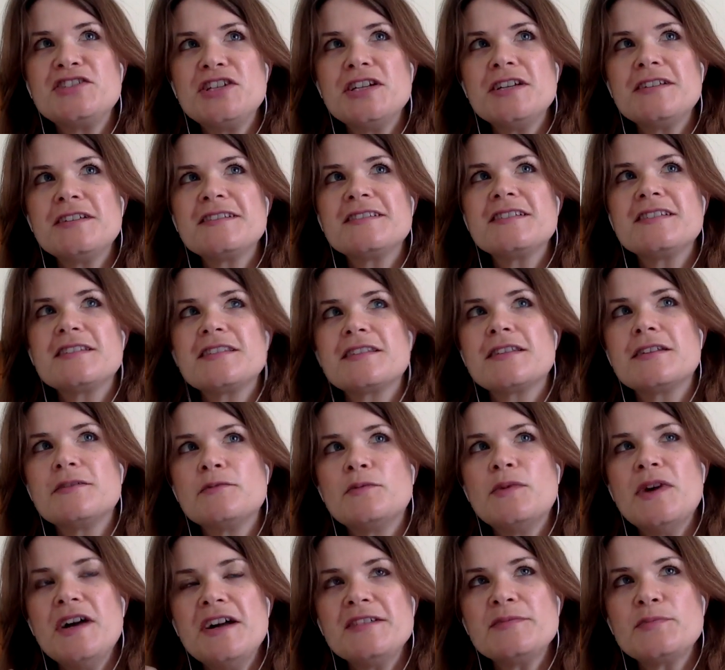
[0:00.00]
Just the
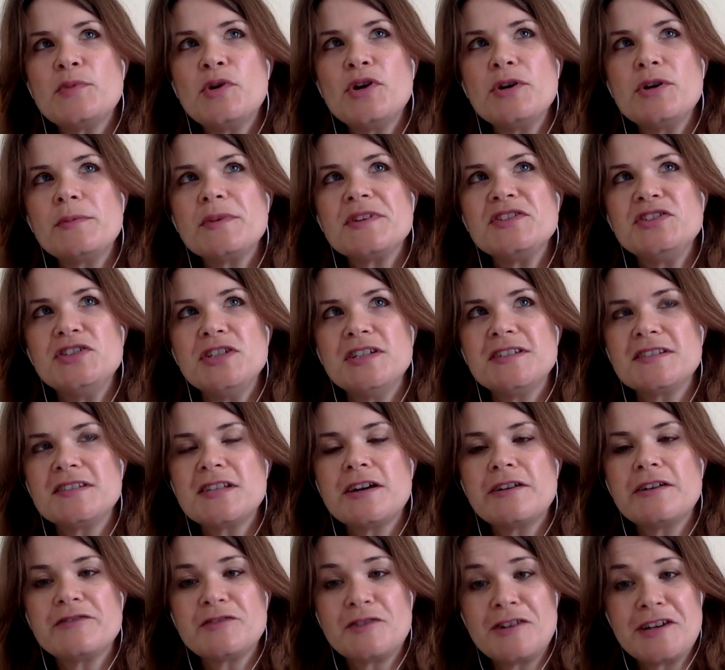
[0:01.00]
worst point was just
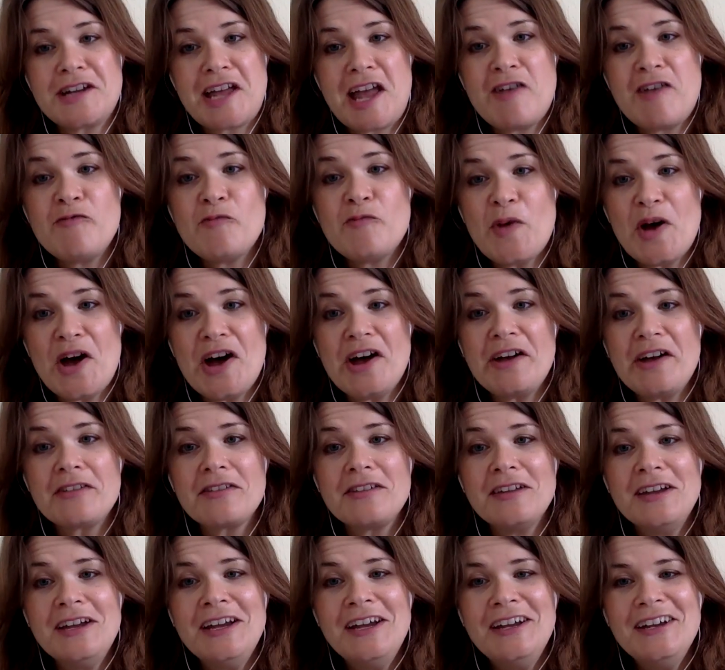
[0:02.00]
after I gave birth.
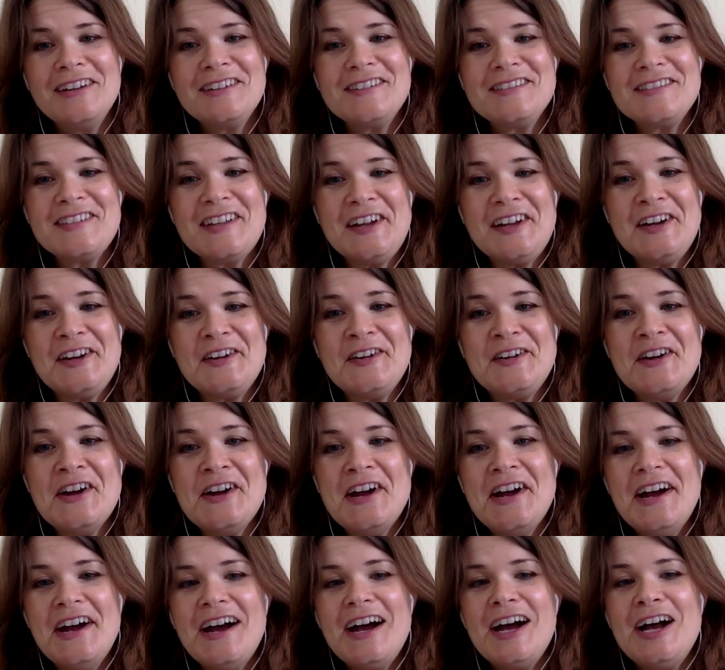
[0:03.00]
So
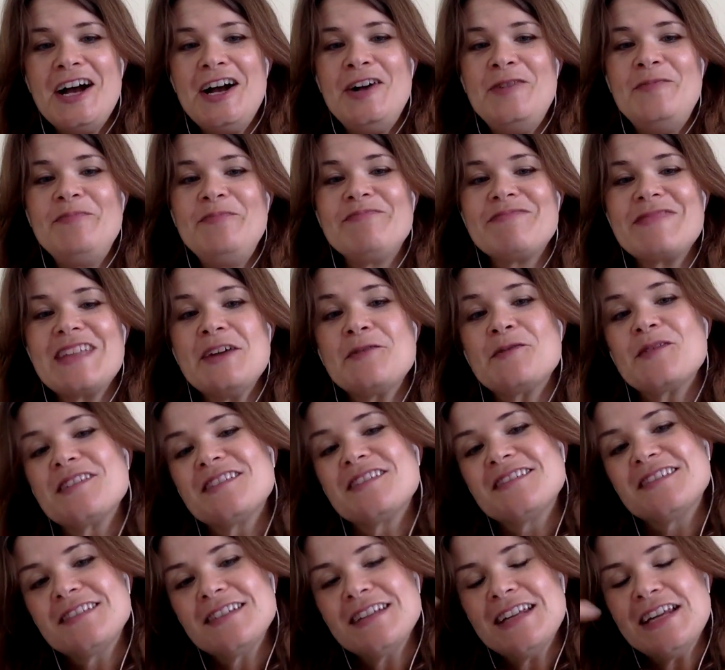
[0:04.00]
it
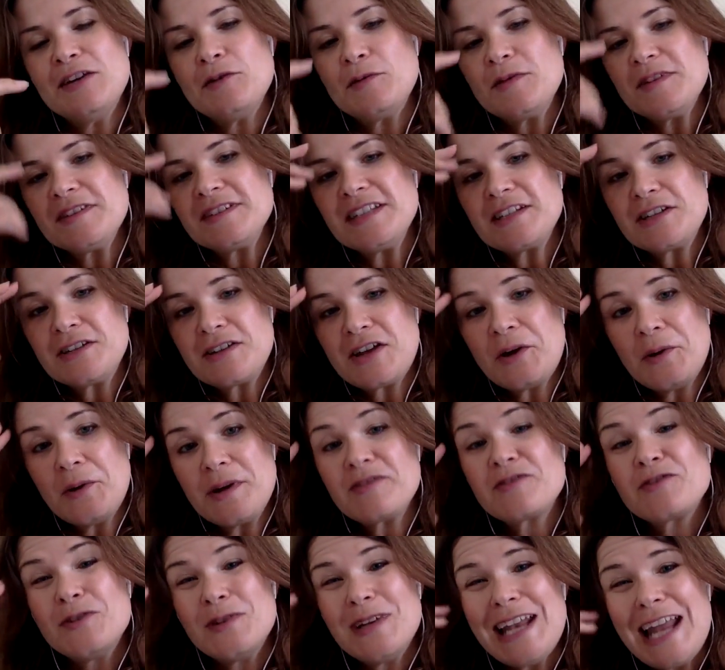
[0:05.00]
was going
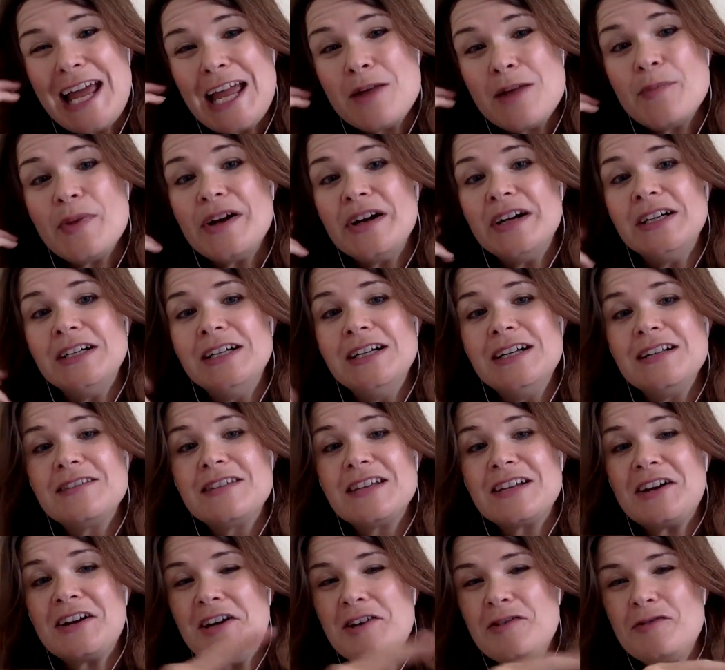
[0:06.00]
through labour that
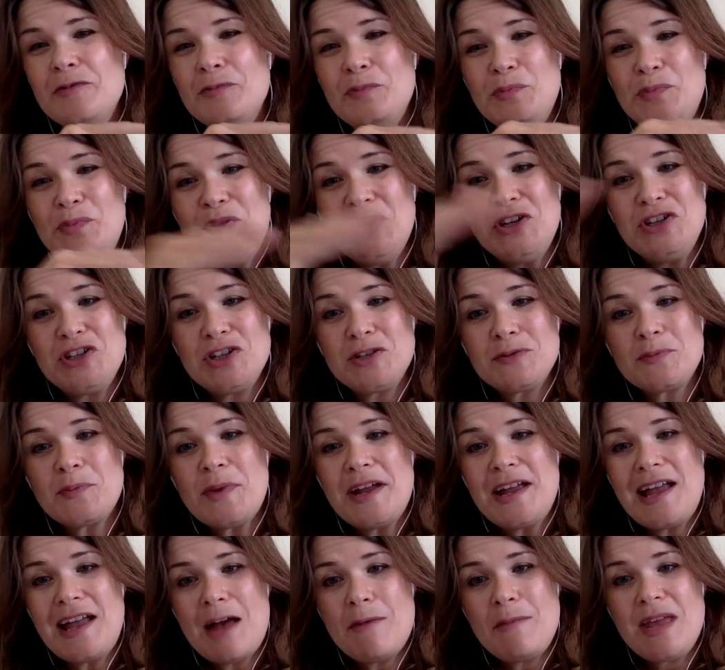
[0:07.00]
kind of pushed my
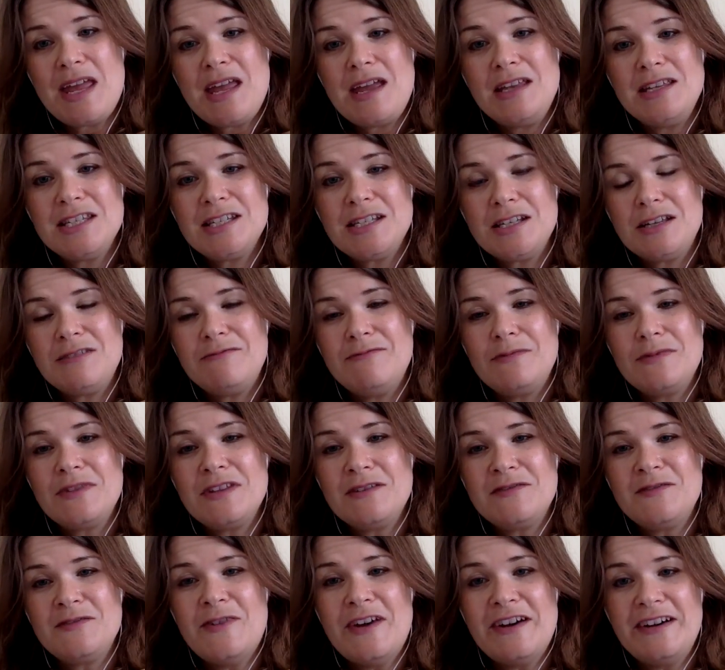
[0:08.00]
ME into the
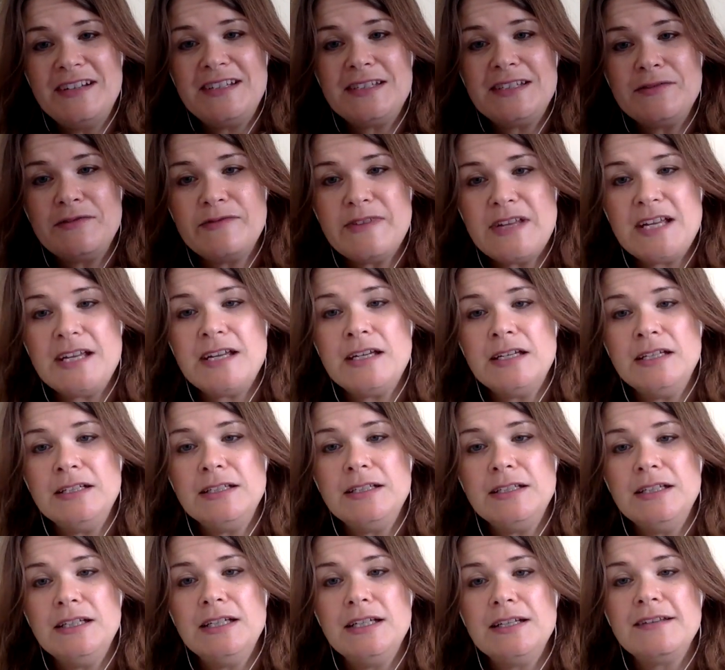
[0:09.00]
very severe
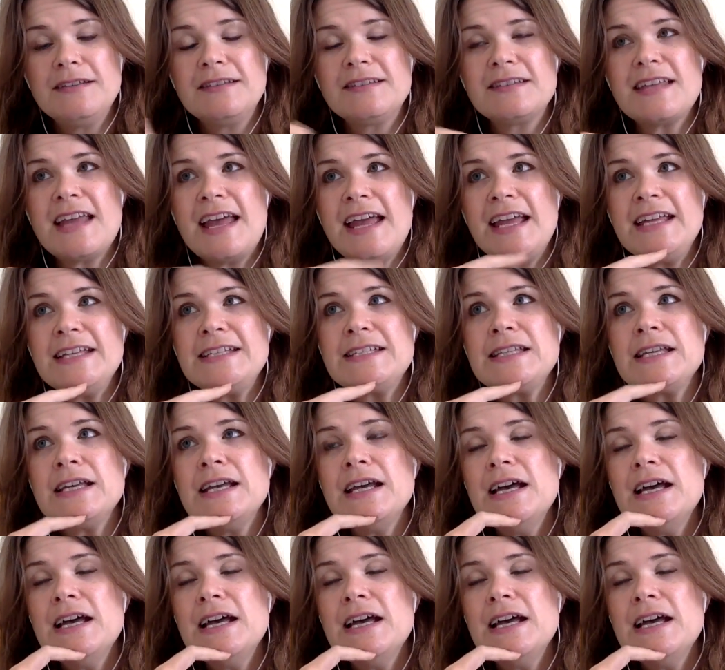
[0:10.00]
state.